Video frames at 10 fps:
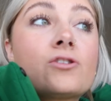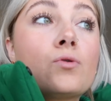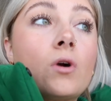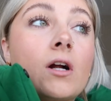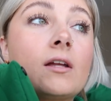to
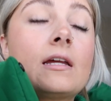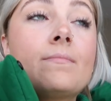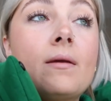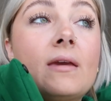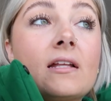school early,
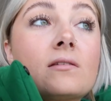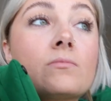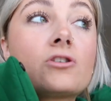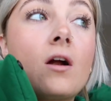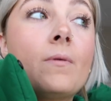maybe get some
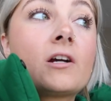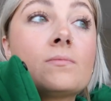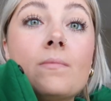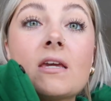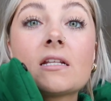Starbucks,
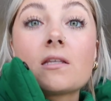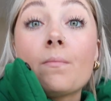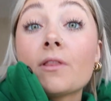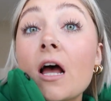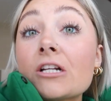maybe get
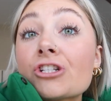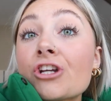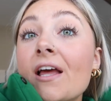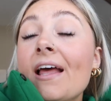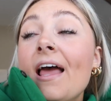some
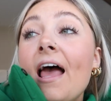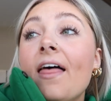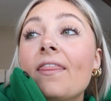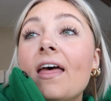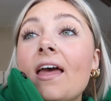lunch,
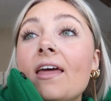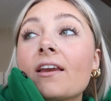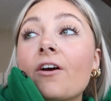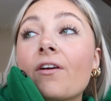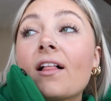and
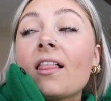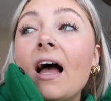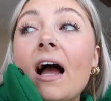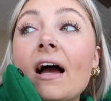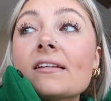then go to
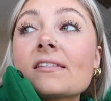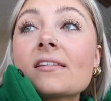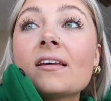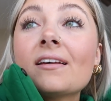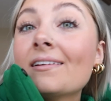
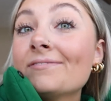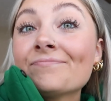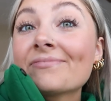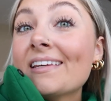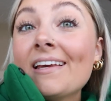class.
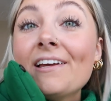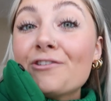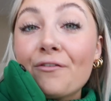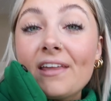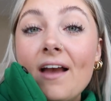
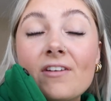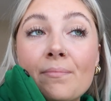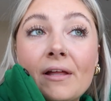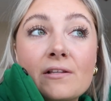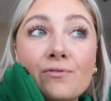Don't really have any
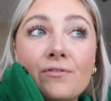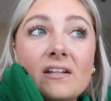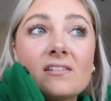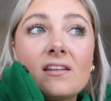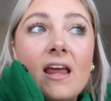plans for the
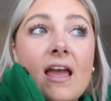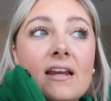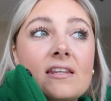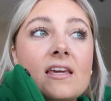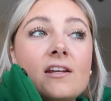rest of the day. I
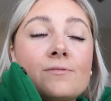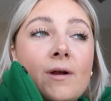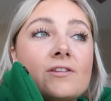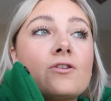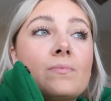need to get
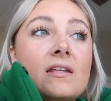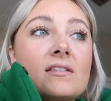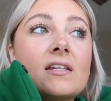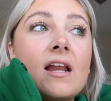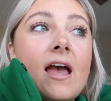espresso
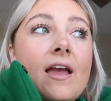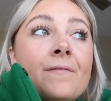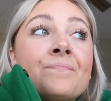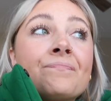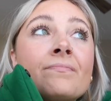beans
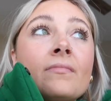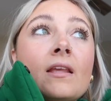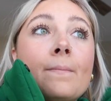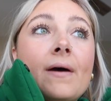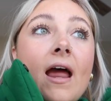today,
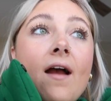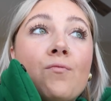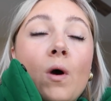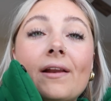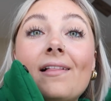but I have
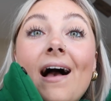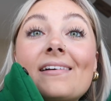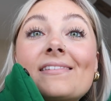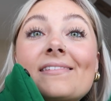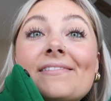one
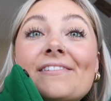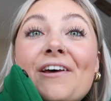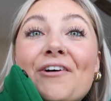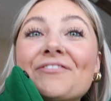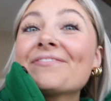class,
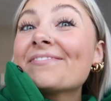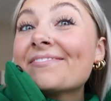so